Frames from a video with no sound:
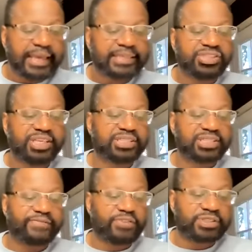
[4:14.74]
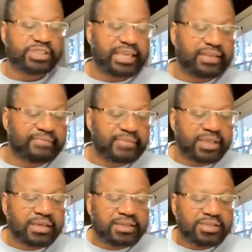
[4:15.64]
And Jesus, verse 8,
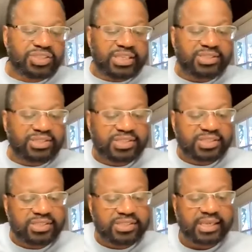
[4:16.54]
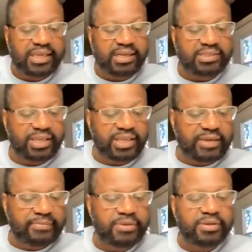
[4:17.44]
Jesus said unto
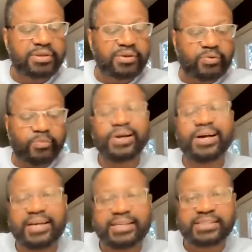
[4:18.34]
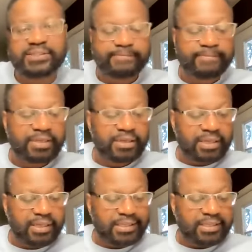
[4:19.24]
him, Rise,
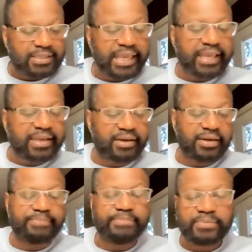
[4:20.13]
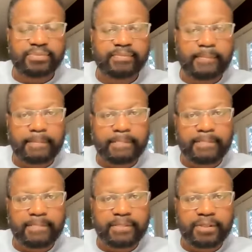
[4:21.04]
take up
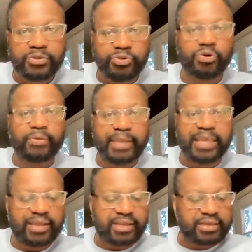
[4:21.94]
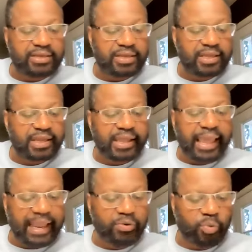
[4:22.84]
your bed
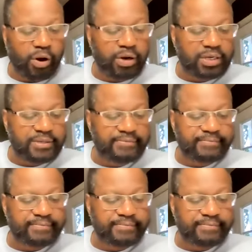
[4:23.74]
and walk.